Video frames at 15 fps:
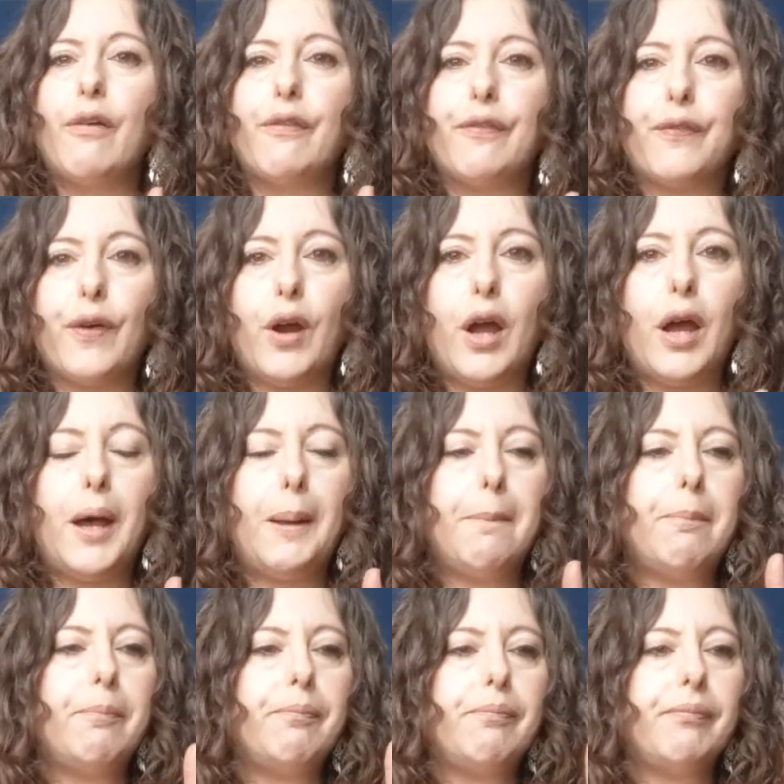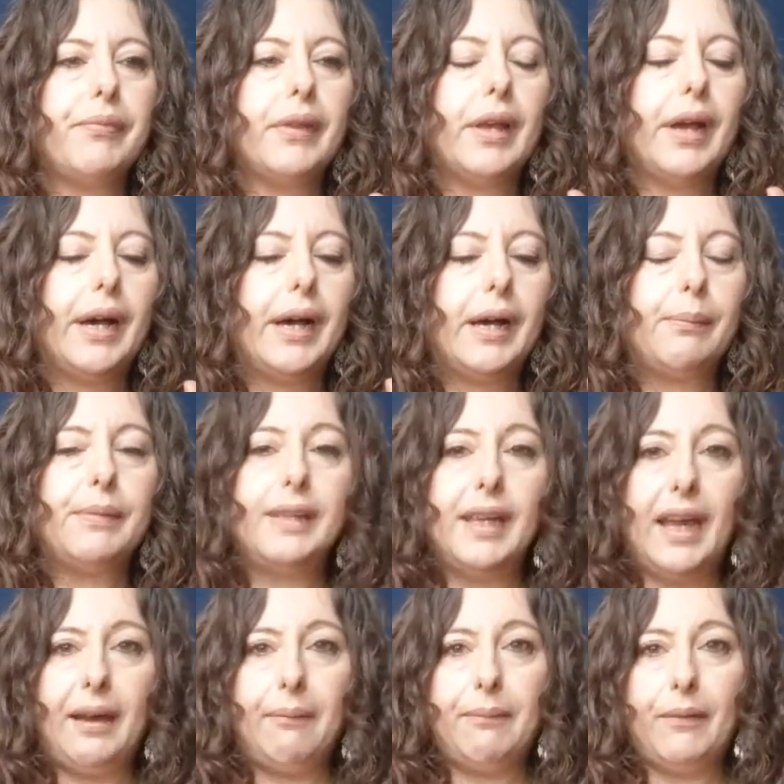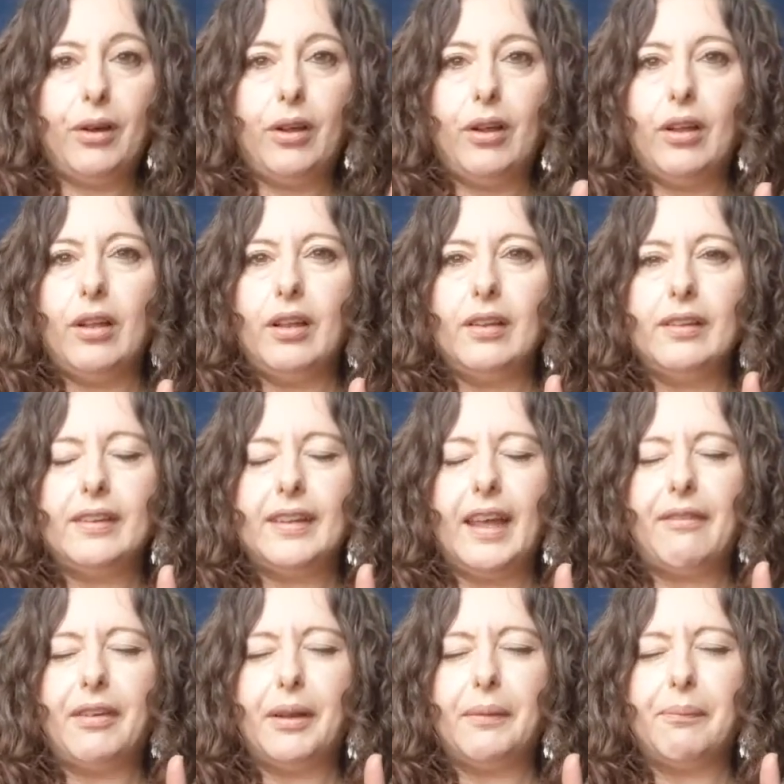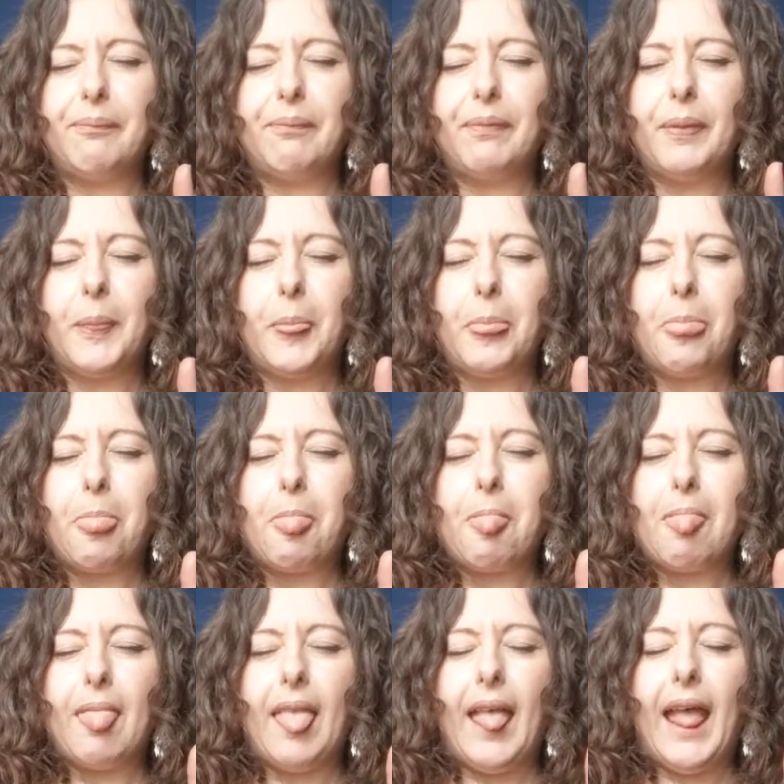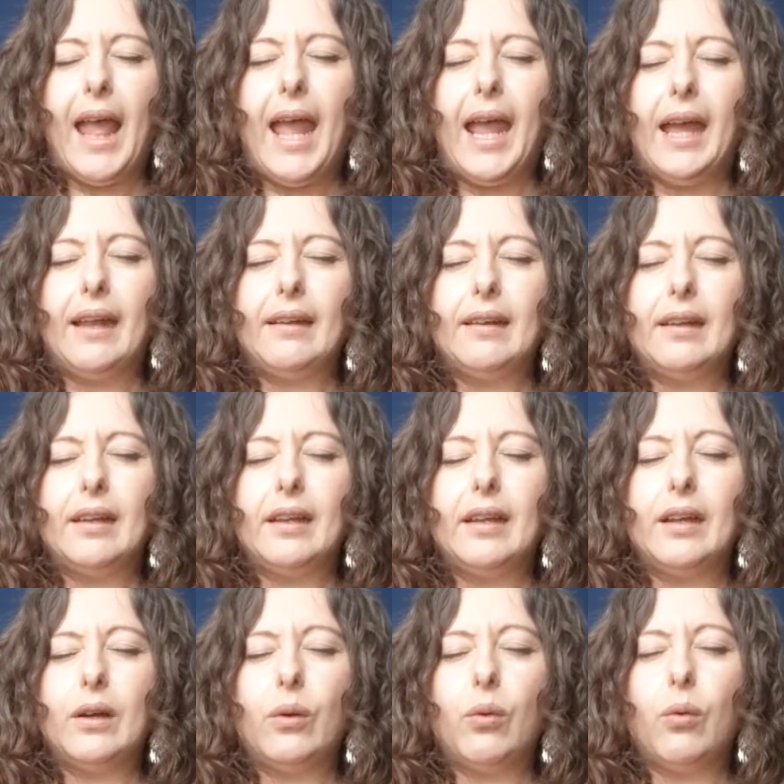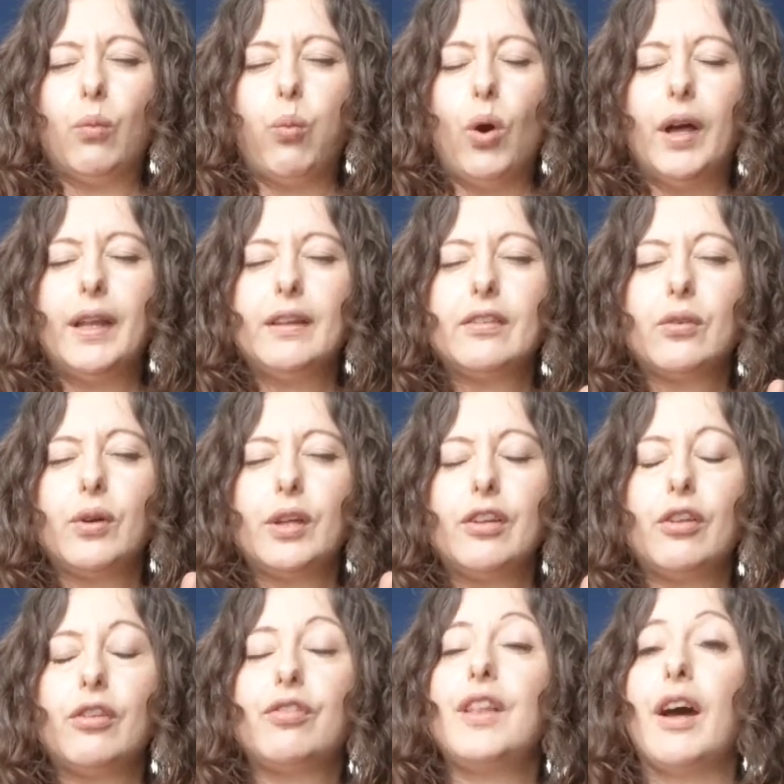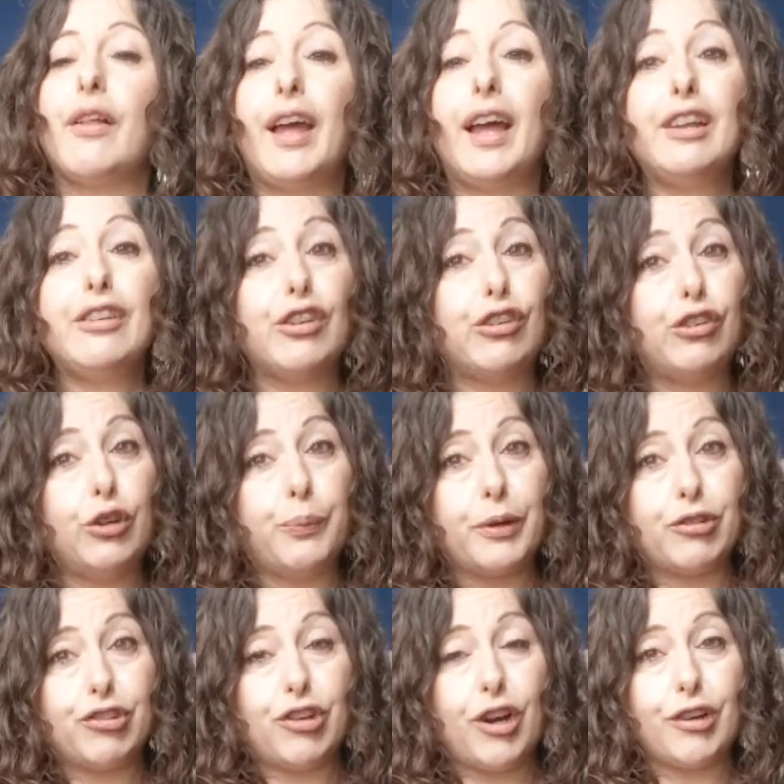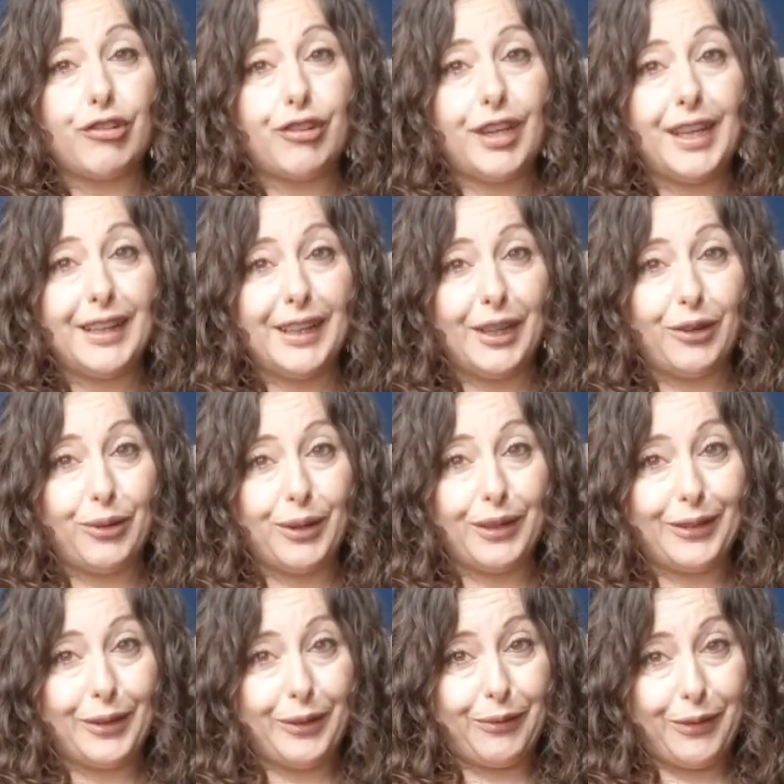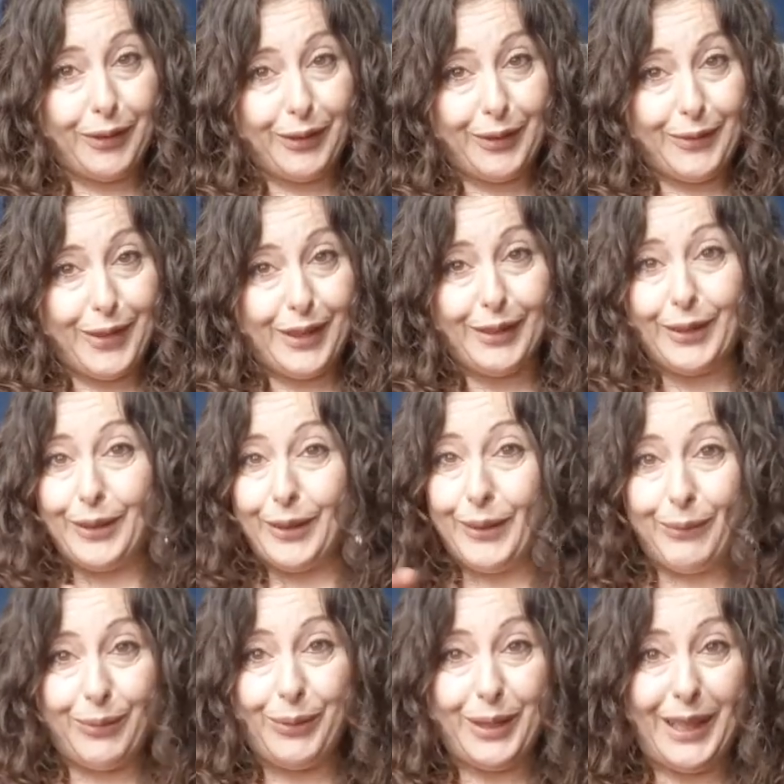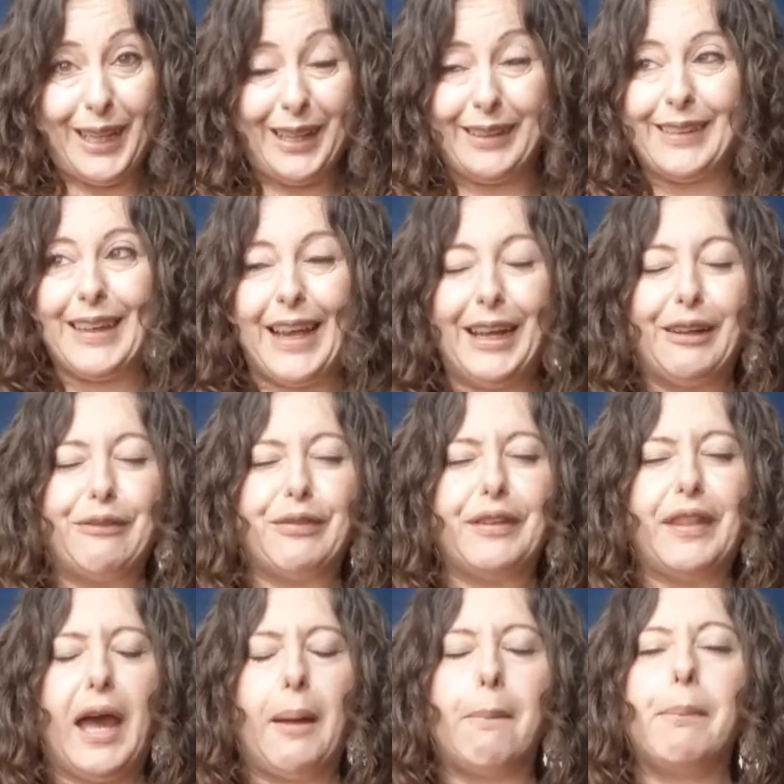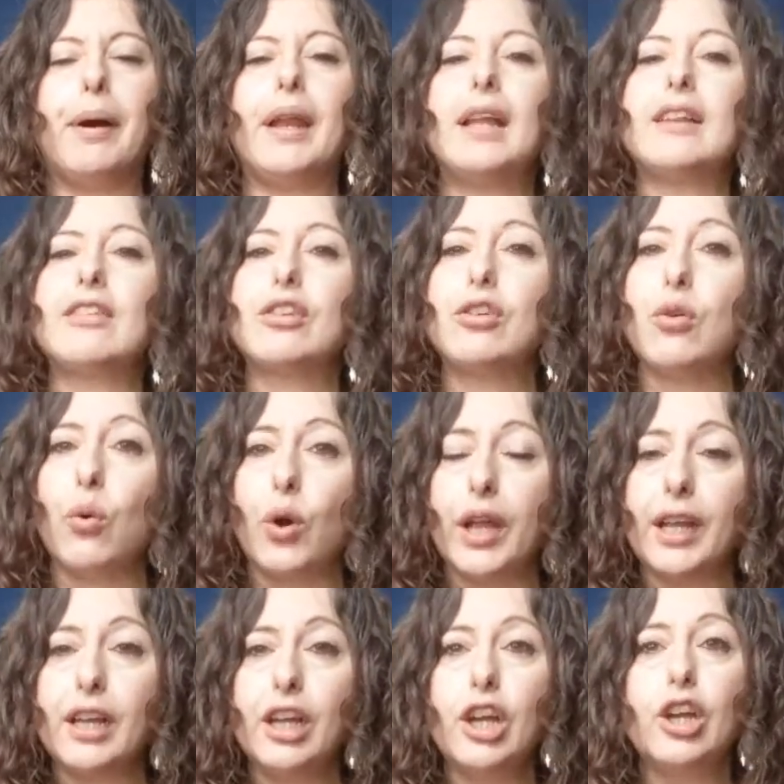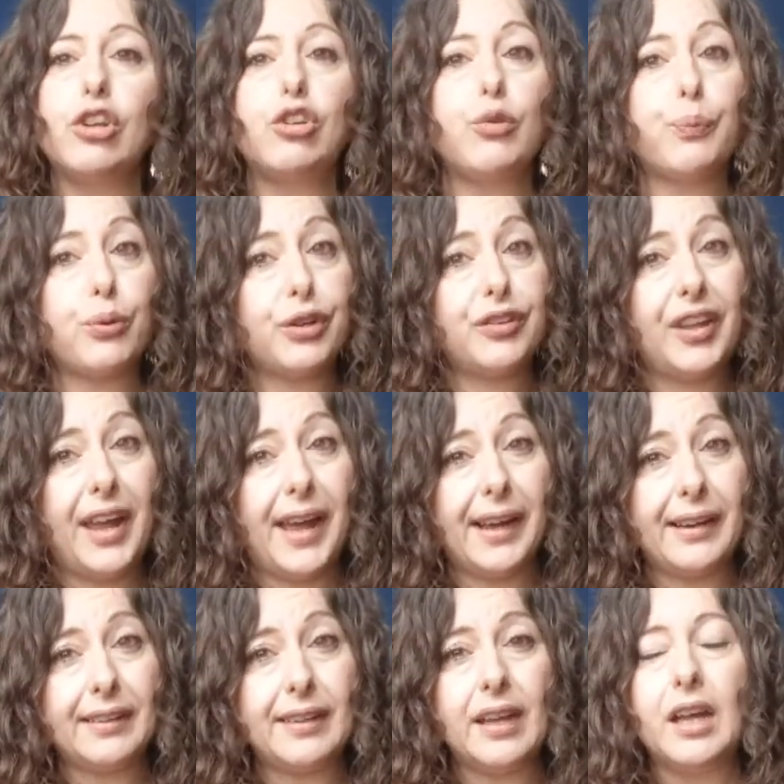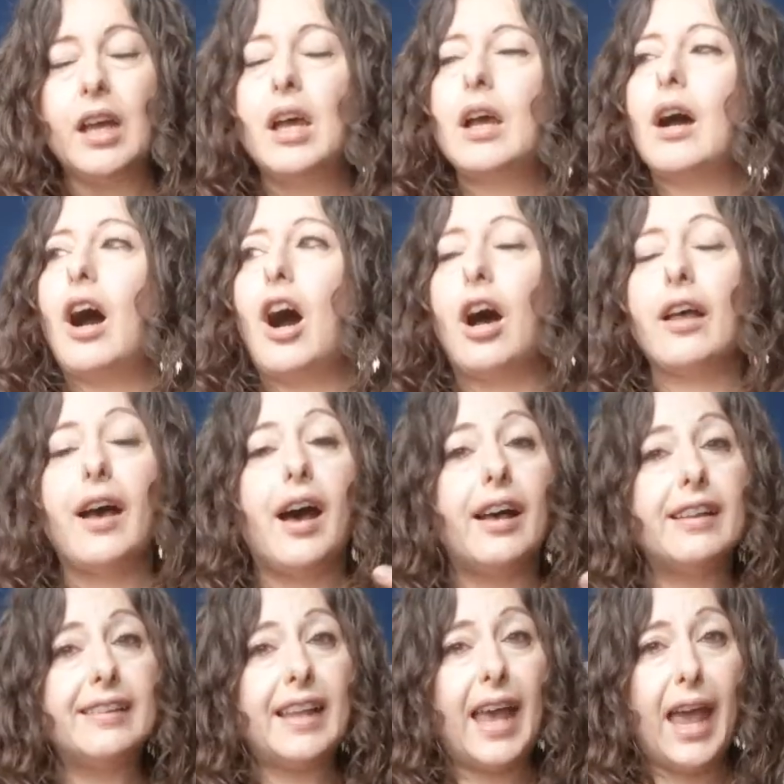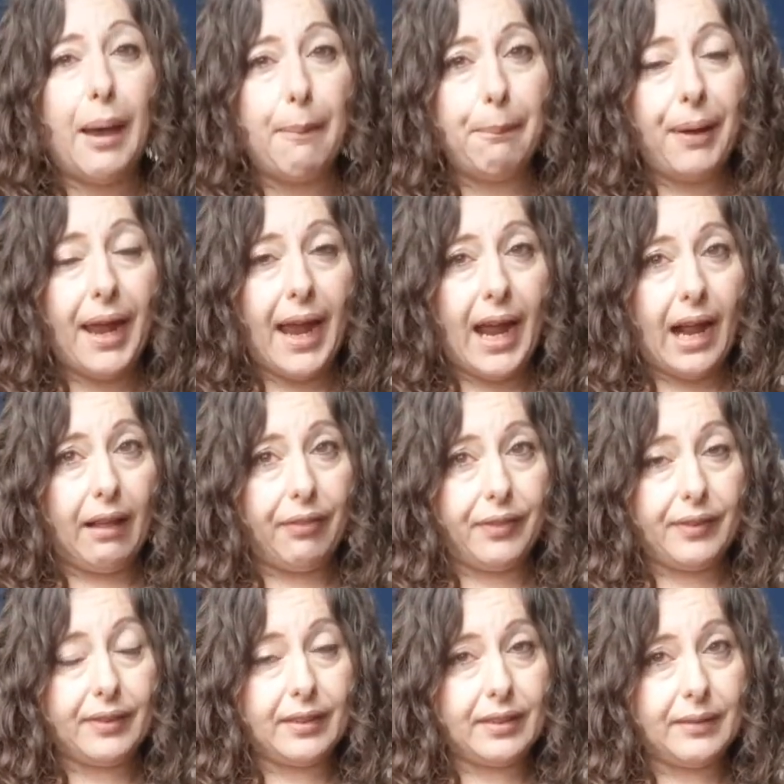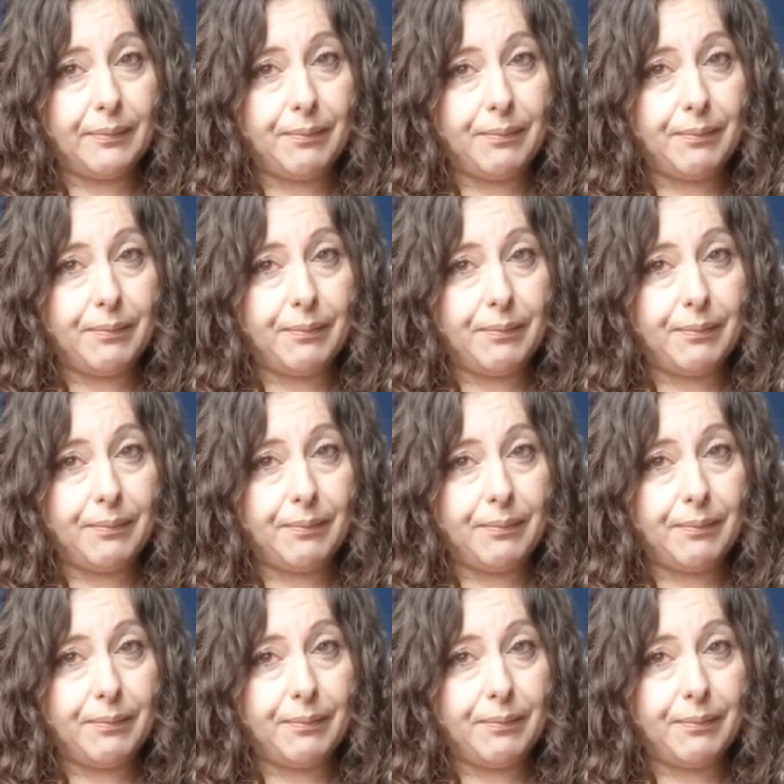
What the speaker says: from, all seven. And what it's going to, now that is a supercharged healing crystal, first of all, so really excited for that. But it's going to protect us empaths,